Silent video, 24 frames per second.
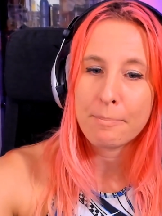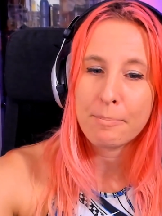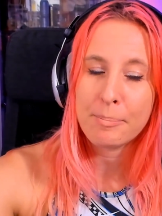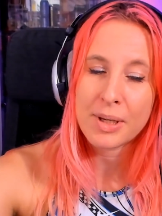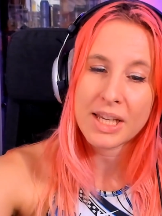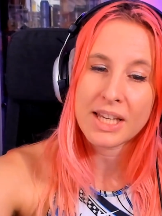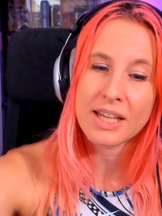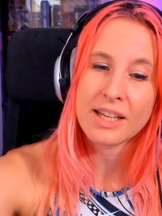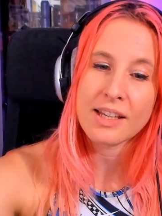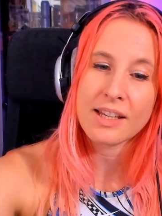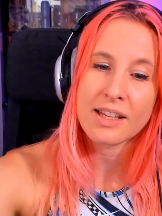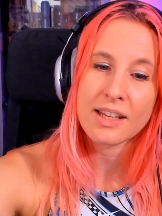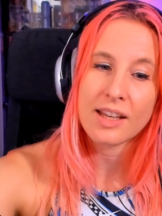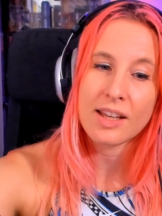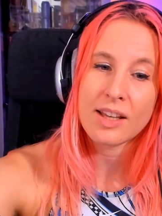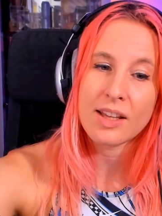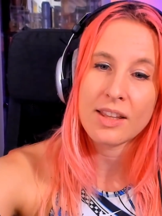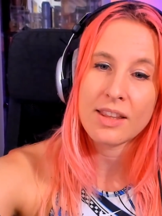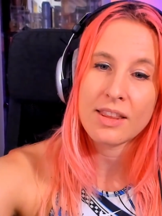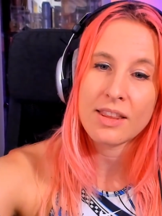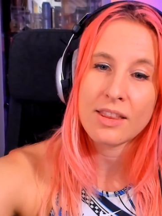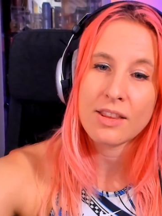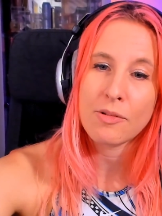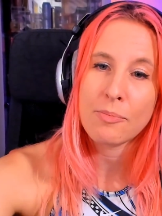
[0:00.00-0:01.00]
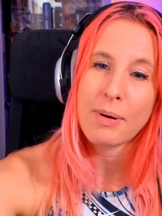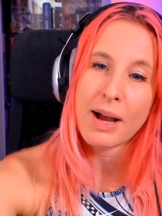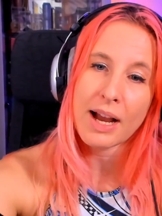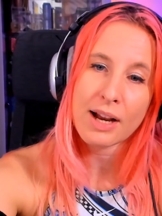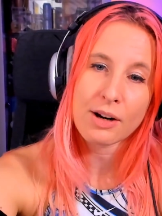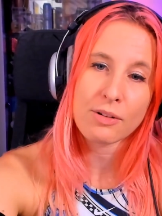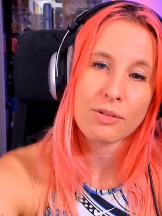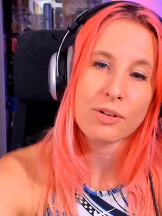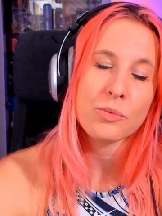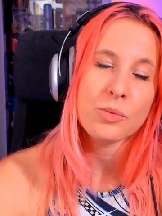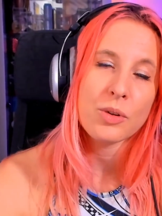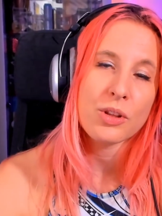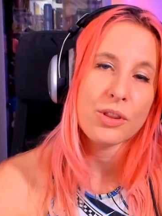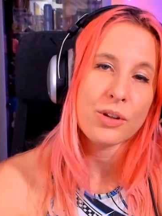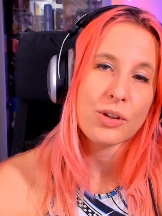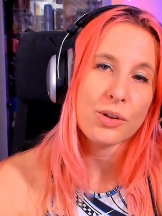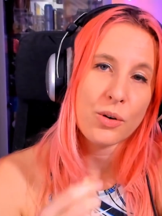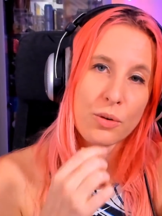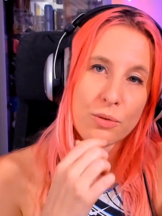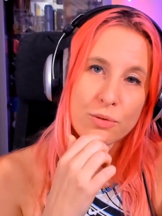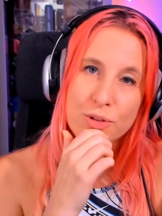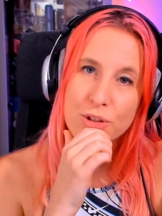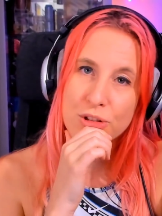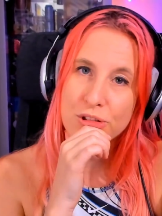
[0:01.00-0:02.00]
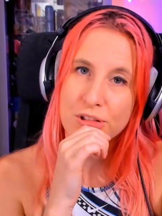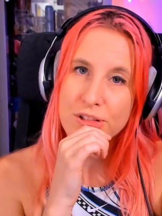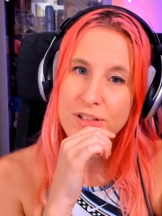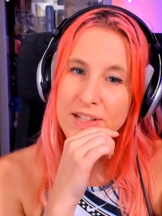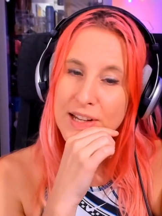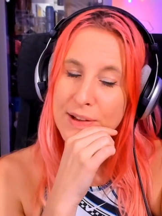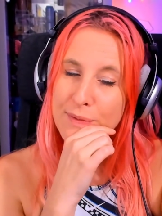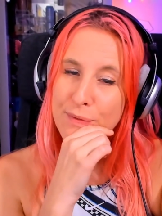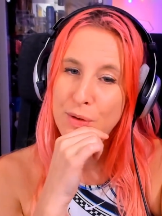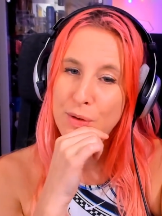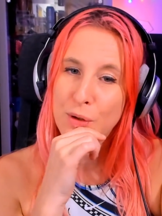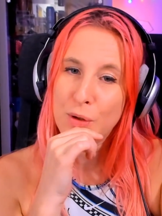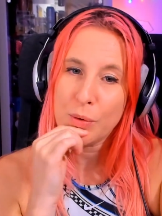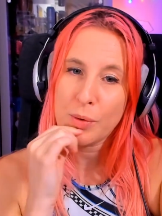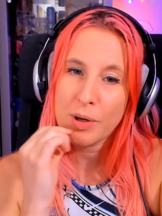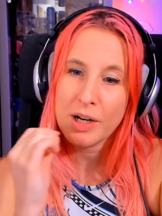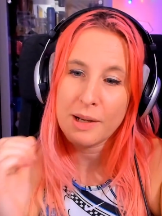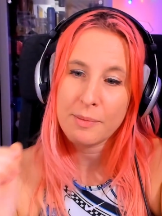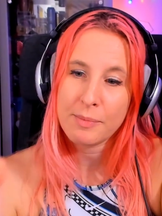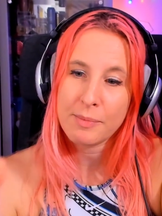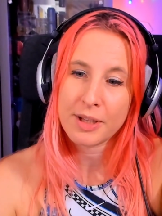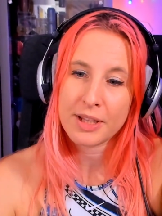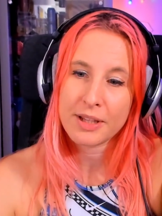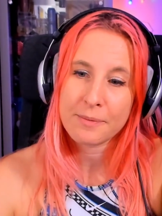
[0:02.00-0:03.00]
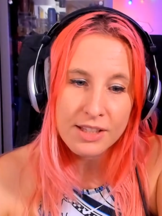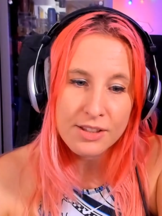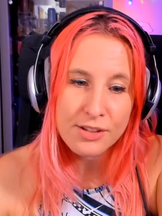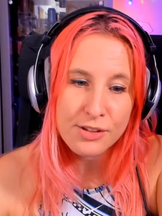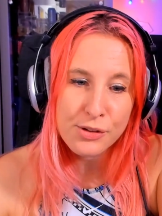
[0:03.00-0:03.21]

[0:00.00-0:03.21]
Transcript: being in the background with the coach, if you know what I mean.